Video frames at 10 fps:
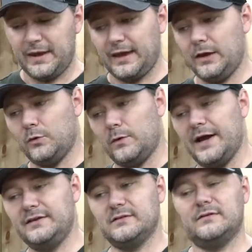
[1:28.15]
a
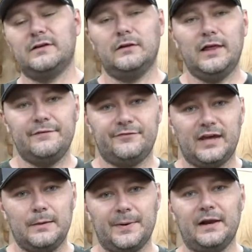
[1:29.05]
right to left
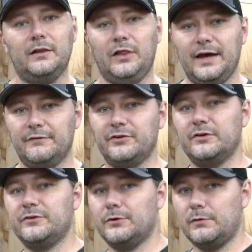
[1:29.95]
tape and a left
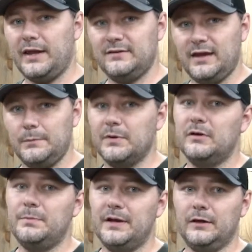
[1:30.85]
to right tape,
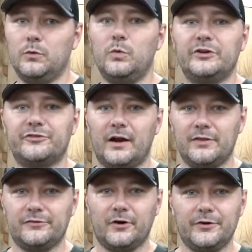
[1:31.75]
depending on which side of
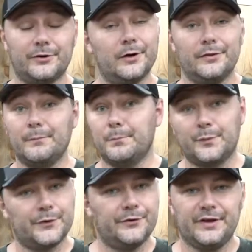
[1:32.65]
the saw you're on. But
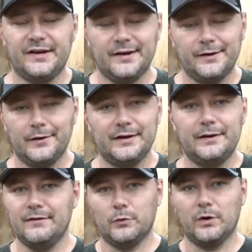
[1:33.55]
brilliant, I know, I
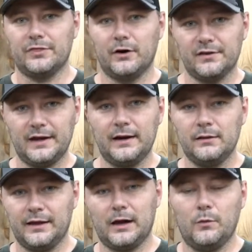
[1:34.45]
never would have thought of that.
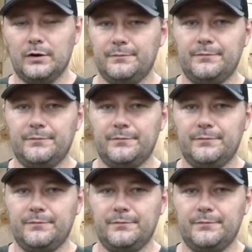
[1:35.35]
Like it would have